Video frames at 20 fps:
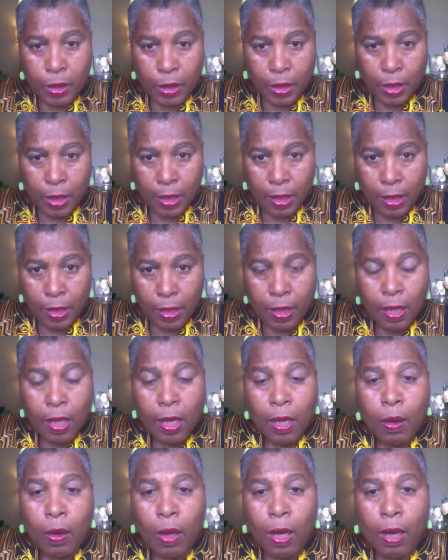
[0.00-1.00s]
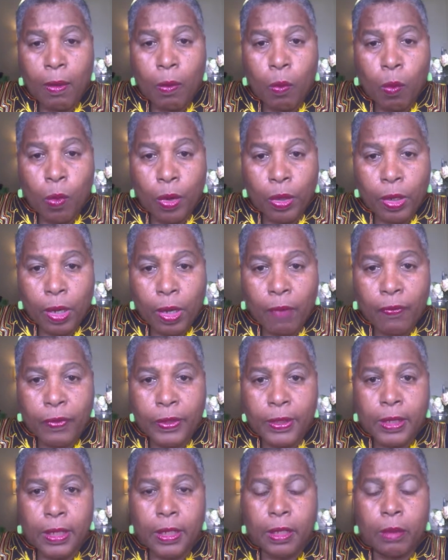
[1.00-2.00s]
king ward off
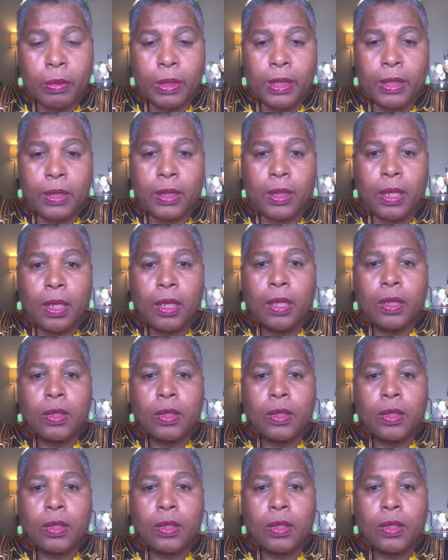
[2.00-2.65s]
his enemies.